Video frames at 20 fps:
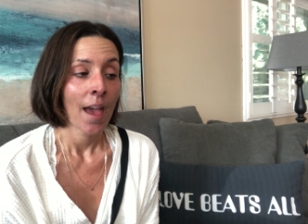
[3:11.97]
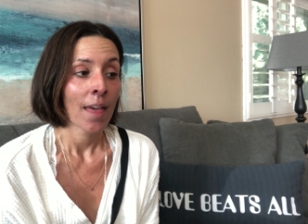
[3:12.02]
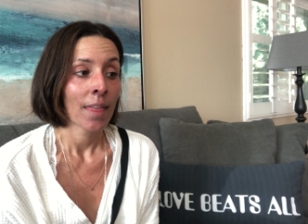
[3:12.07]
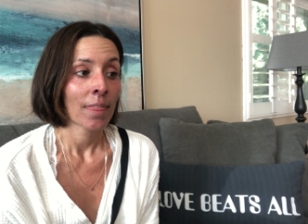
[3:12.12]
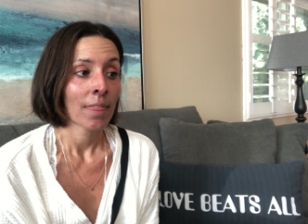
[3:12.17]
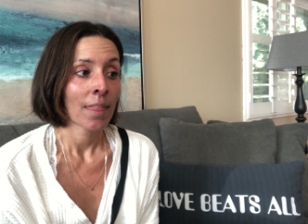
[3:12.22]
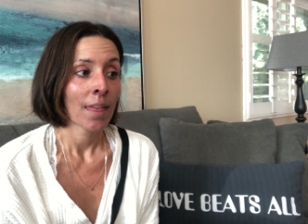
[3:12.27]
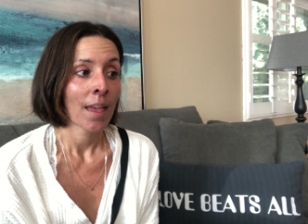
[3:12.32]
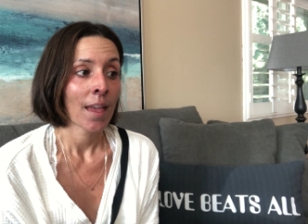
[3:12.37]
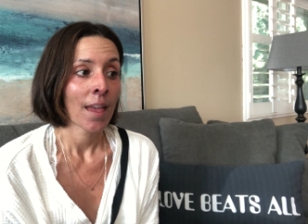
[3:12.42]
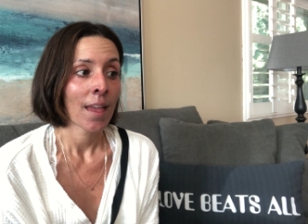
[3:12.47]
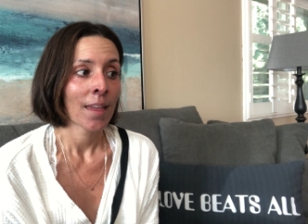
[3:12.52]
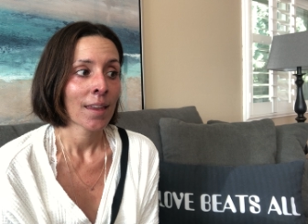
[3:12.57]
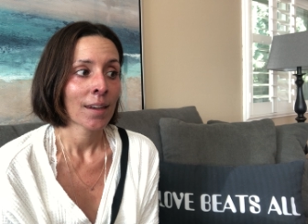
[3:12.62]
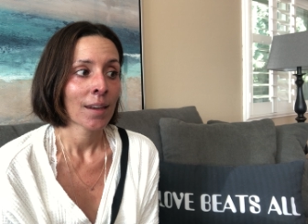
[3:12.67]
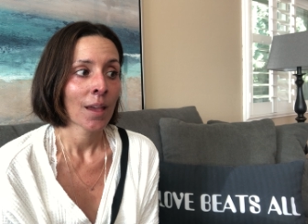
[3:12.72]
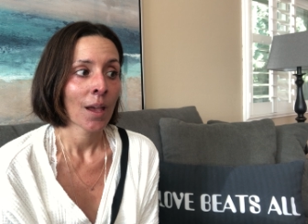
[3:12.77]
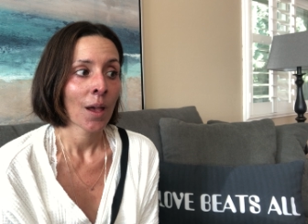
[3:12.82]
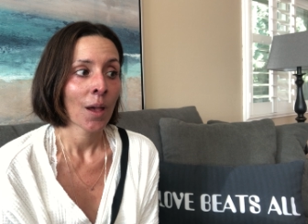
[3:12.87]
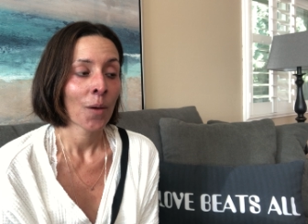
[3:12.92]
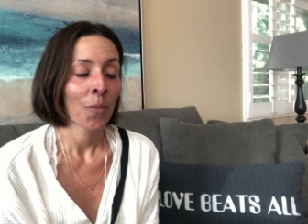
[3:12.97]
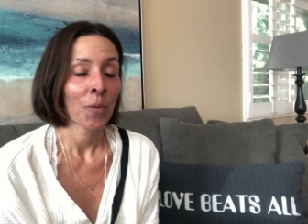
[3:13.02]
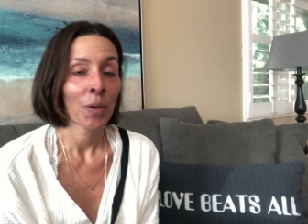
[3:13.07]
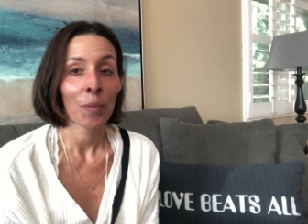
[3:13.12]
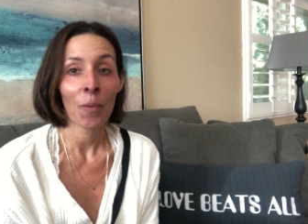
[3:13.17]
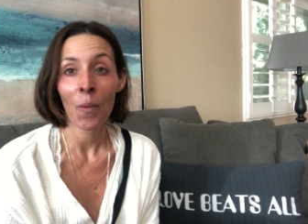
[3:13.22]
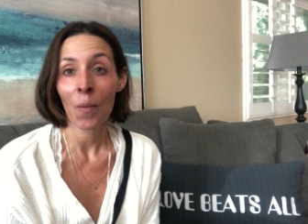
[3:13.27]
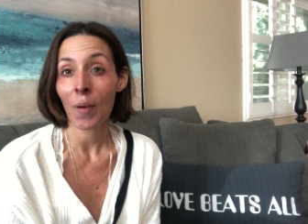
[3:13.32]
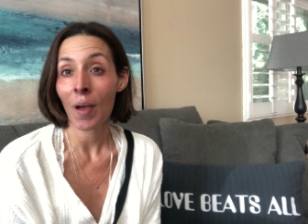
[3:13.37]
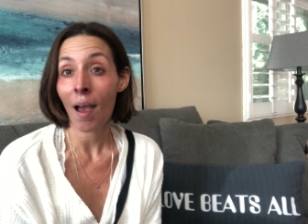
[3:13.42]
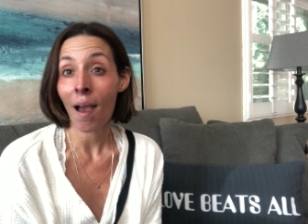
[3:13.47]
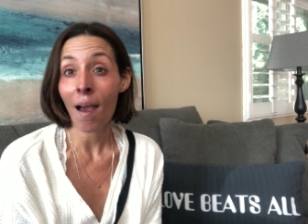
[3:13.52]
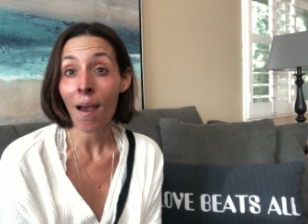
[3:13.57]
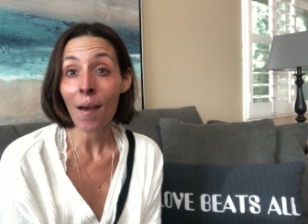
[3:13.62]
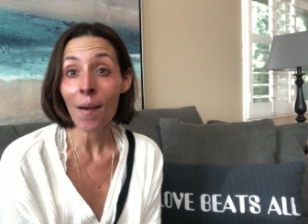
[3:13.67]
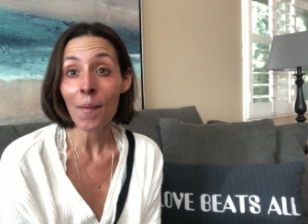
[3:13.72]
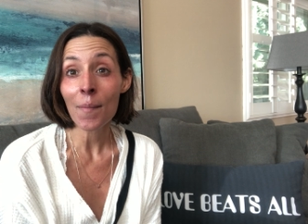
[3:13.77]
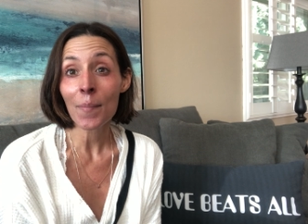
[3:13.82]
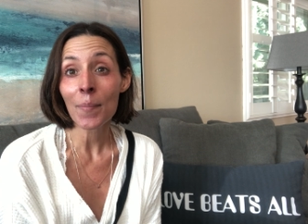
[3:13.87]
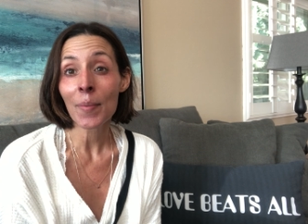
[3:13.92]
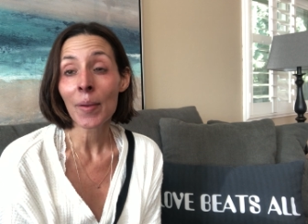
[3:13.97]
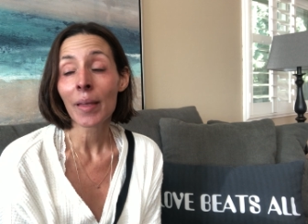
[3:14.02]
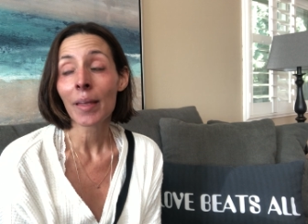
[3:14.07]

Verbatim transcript: And then uh, we woke up